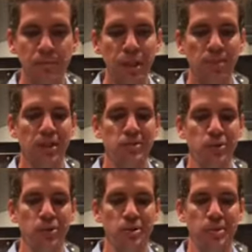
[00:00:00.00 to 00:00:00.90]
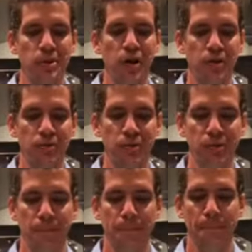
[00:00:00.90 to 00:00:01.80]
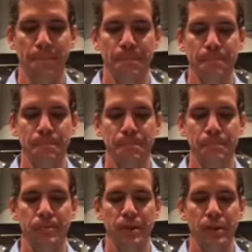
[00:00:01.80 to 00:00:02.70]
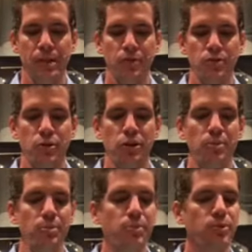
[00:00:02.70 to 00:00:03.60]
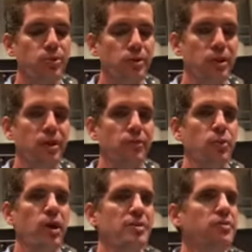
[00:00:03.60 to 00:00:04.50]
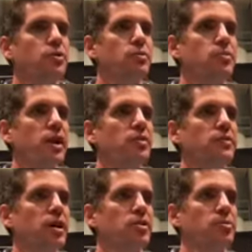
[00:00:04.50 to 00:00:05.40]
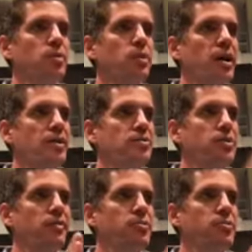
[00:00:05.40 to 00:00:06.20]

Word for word: because the Holy Spirit authored it. So you're going to be prudent if you're wise. If you're a child of God, you'll be wise, you'll have